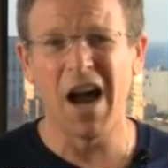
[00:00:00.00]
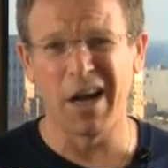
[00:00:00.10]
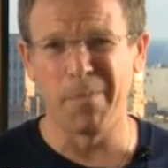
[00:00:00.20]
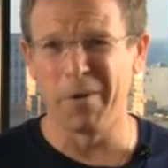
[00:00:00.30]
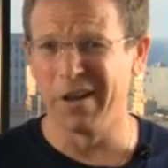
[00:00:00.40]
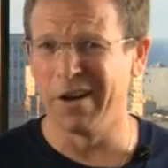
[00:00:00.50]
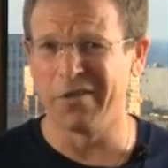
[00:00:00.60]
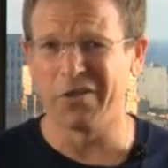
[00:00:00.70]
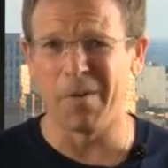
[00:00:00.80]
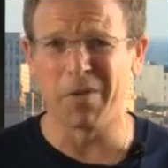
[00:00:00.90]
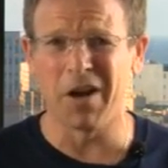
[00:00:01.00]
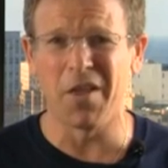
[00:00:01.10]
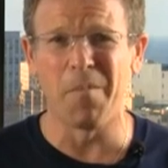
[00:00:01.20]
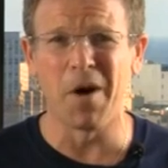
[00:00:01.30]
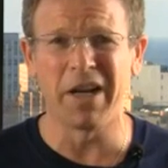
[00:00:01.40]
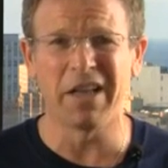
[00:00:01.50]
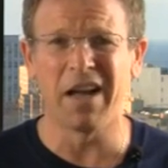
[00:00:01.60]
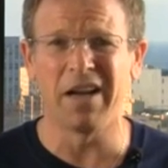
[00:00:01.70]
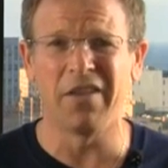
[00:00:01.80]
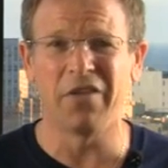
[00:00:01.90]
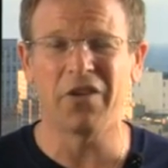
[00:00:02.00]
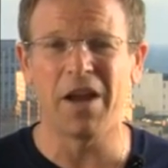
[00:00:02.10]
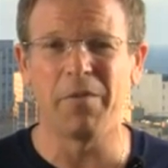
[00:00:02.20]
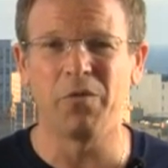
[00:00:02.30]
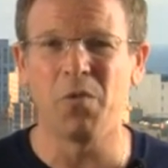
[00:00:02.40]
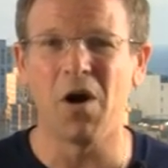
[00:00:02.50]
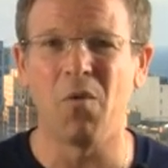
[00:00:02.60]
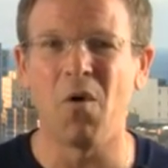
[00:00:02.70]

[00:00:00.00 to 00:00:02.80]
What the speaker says: I'm going to put a little something on the money line on this game as well.